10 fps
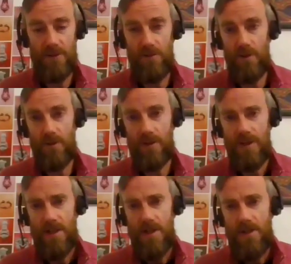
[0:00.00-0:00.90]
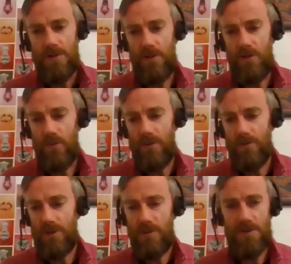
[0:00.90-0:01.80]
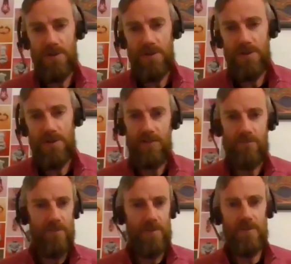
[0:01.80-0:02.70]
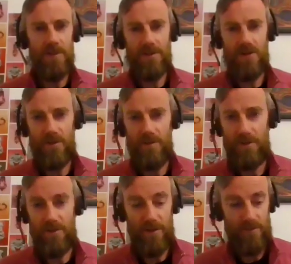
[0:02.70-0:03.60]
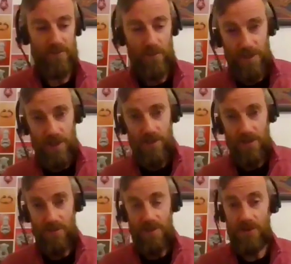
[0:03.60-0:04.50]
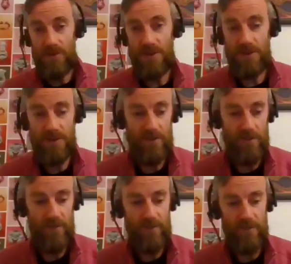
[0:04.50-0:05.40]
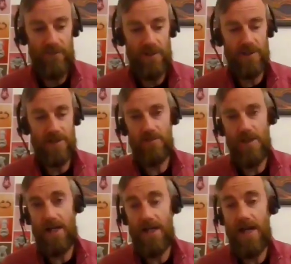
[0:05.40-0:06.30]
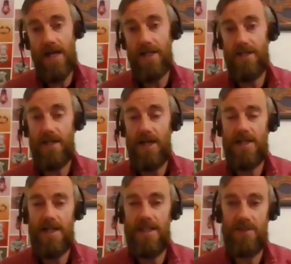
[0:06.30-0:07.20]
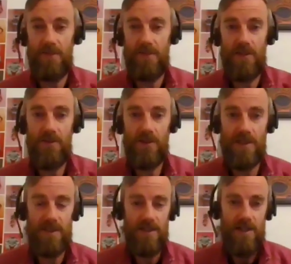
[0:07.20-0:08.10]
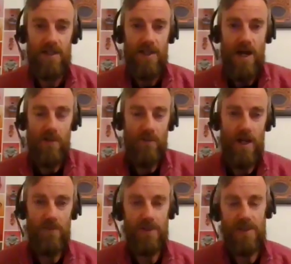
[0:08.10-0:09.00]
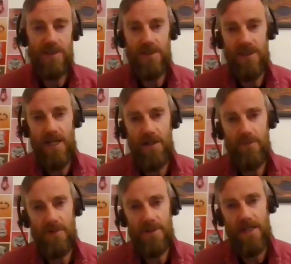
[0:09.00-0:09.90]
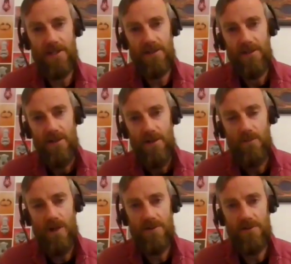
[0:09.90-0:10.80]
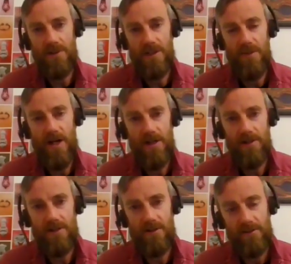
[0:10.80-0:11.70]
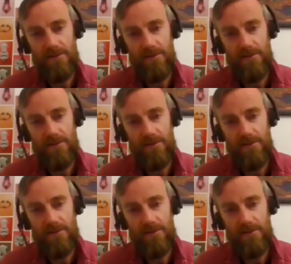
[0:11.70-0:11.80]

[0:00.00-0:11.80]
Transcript: luck. So when it comes to the rental, maybe you might talk maybe about more of the some of the issues that you're finding as well, and I guess some of the solutions around this to help protect renters in the market.